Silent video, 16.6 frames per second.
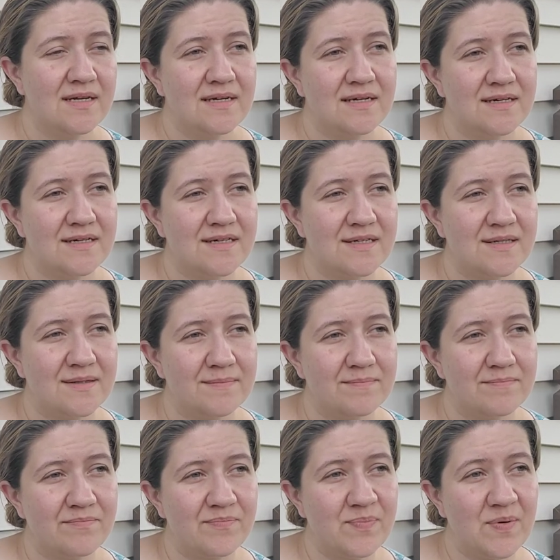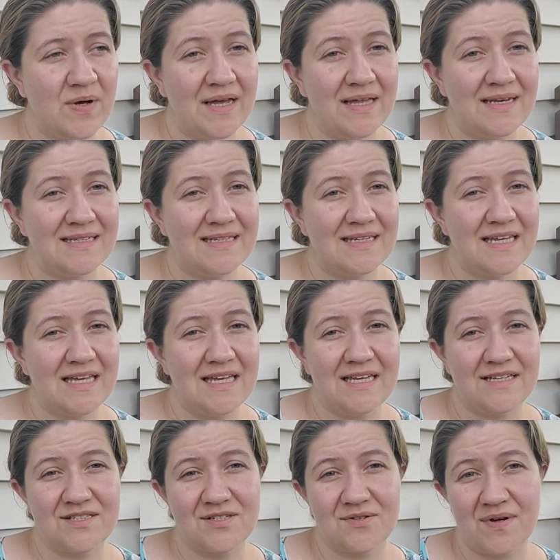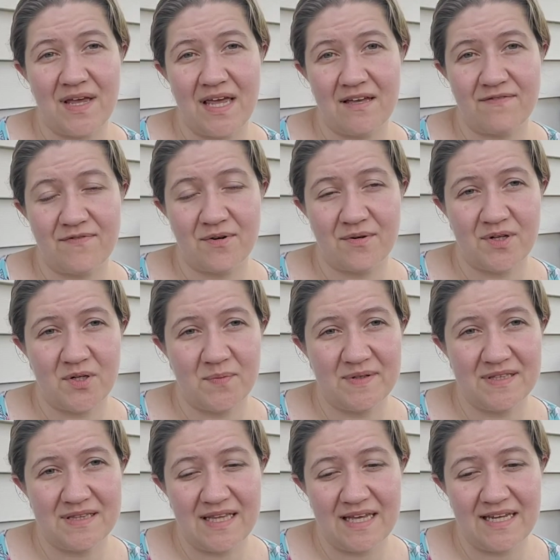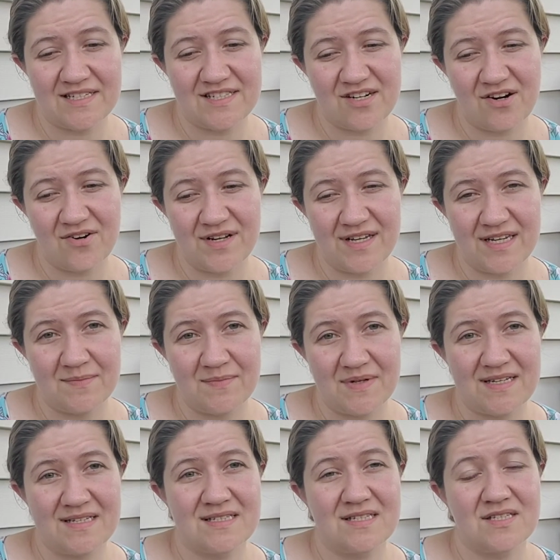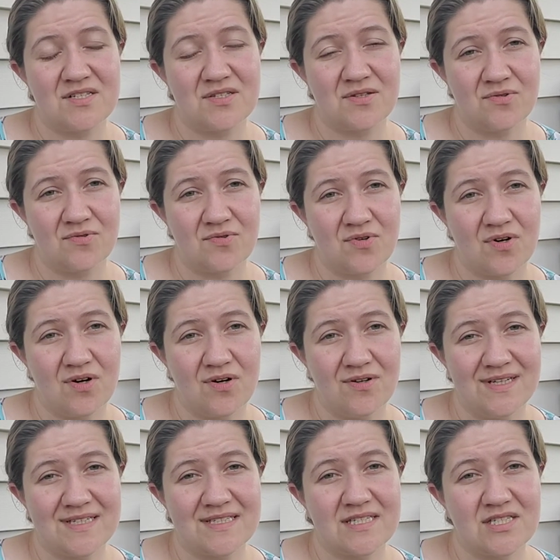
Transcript: um, but it's okay if you're a little bit late starting it because the slow crawl is a